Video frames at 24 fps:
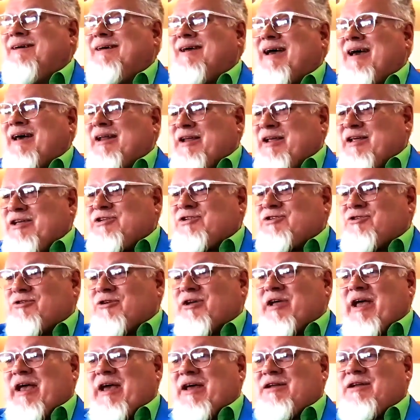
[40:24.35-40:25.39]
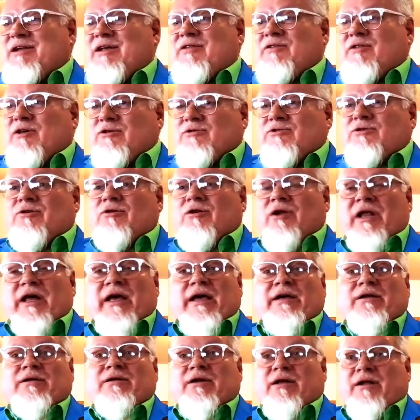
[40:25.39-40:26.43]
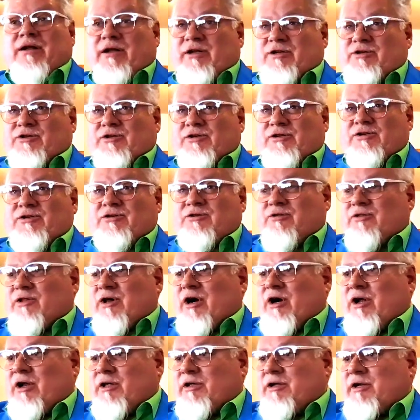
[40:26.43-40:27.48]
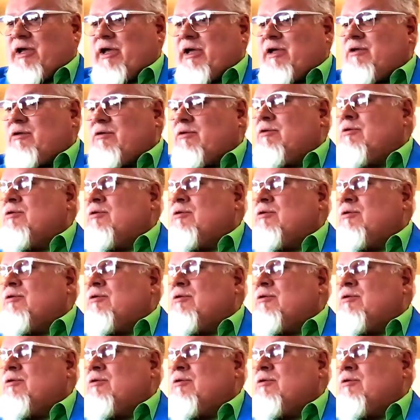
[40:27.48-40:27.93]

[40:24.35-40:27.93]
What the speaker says: and Easter candy, those are late additions to the holiday,